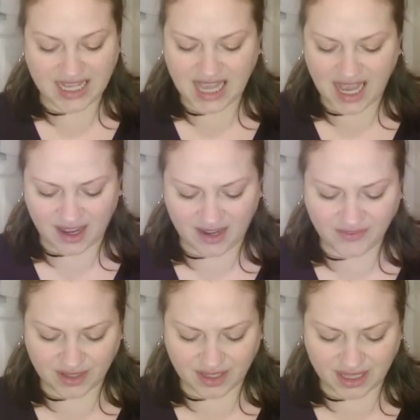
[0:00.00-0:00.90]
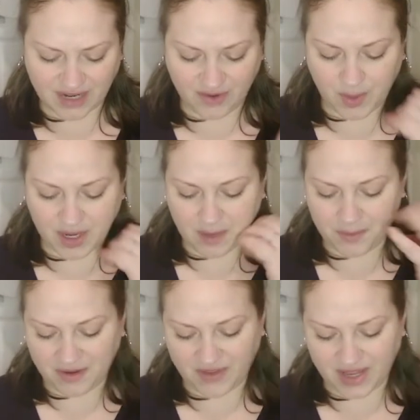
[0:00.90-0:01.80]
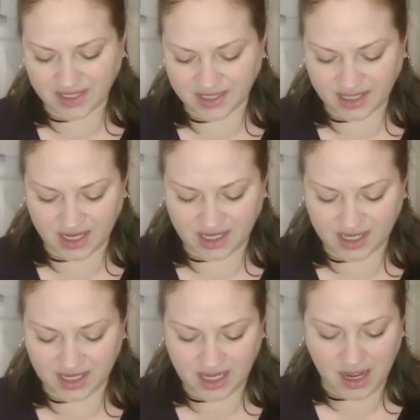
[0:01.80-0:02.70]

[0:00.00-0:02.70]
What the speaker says: Yeah, I feel like that. If I wake up and my face is kind of